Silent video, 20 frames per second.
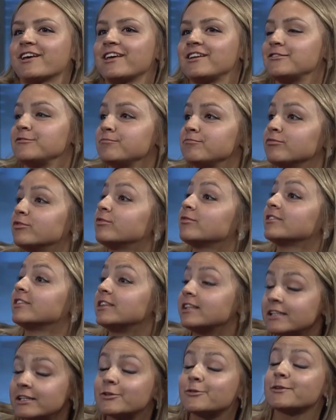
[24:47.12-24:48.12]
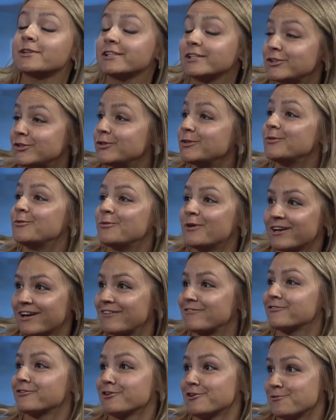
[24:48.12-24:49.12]
can literally do
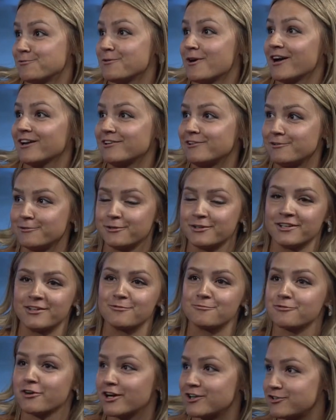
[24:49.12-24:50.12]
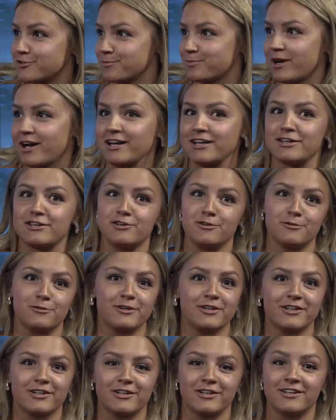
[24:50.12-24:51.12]
whatever you want. You can ride your bike. You
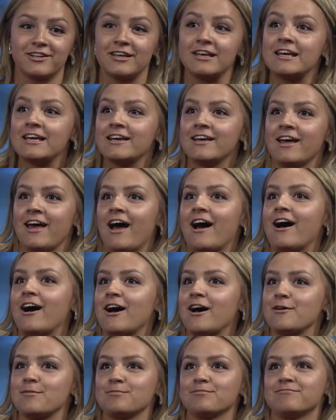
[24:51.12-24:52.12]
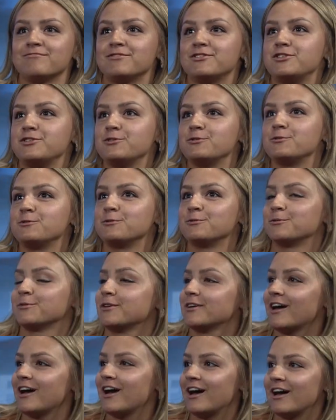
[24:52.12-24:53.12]
could do
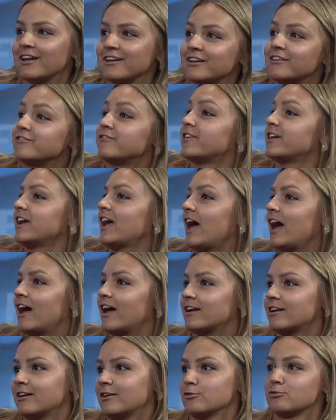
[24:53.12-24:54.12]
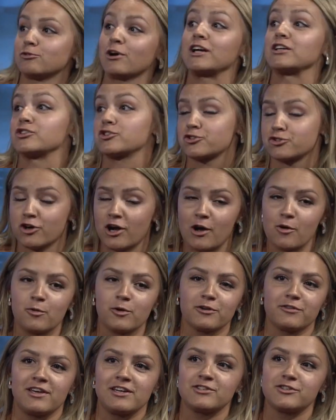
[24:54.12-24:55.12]
an event at a restaurant
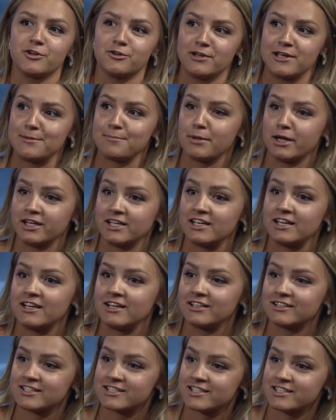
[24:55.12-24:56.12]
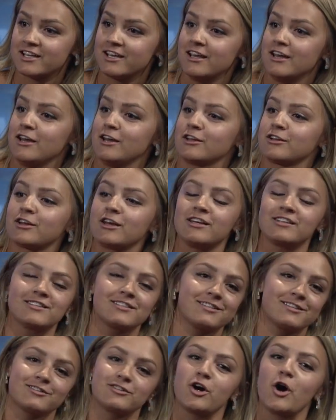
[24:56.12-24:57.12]
where they donate money. It's
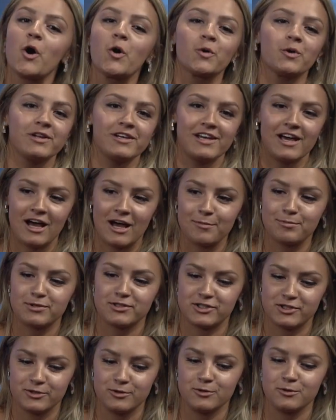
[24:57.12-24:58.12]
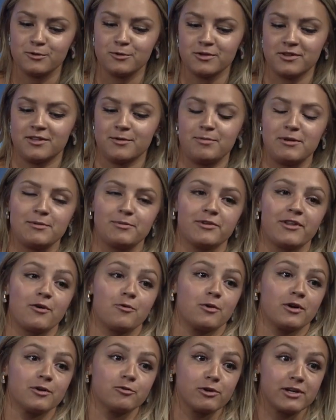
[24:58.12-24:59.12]
totally up to the people that
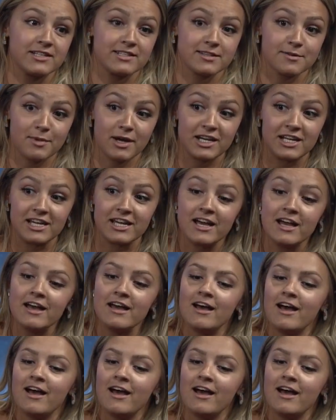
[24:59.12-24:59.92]
want to raise the money.